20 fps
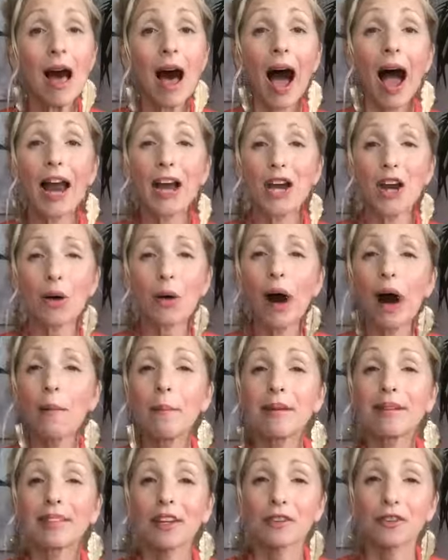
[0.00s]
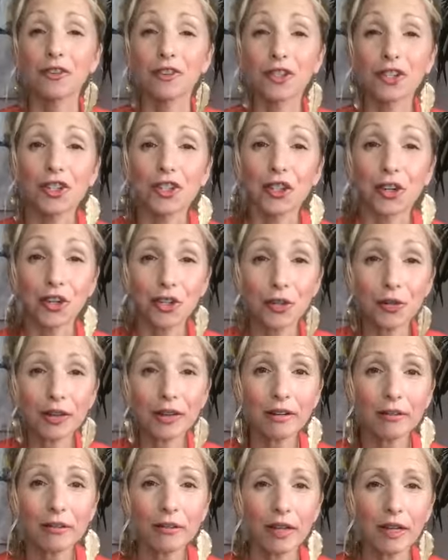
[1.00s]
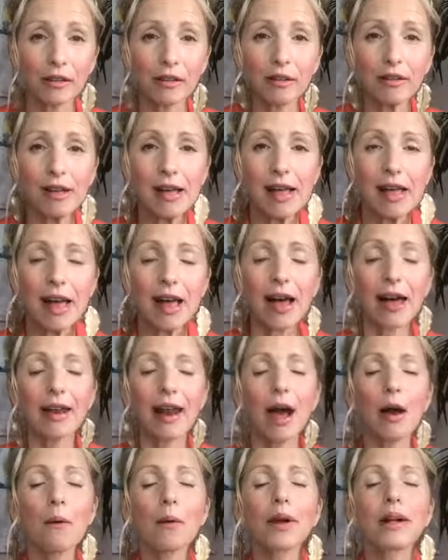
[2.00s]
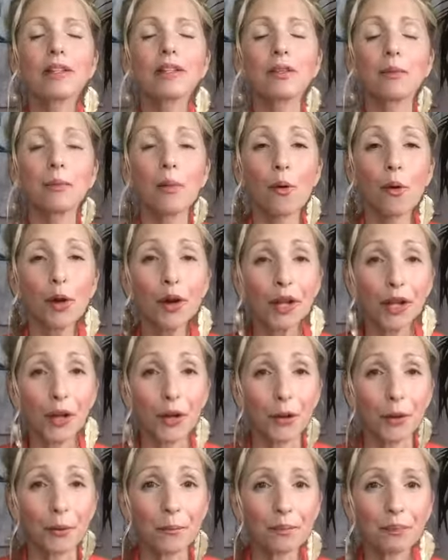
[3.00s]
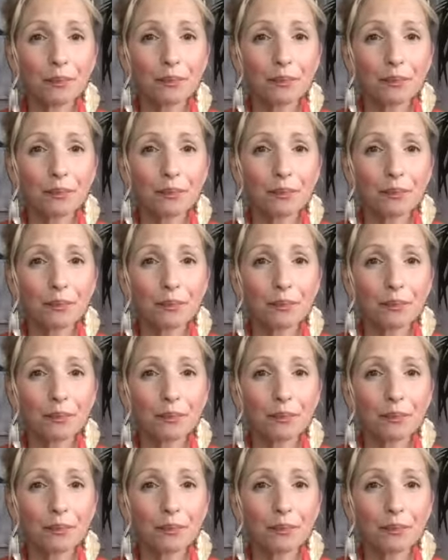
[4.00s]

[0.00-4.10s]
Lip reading: I know how misunderstood you can feel, and I want to support you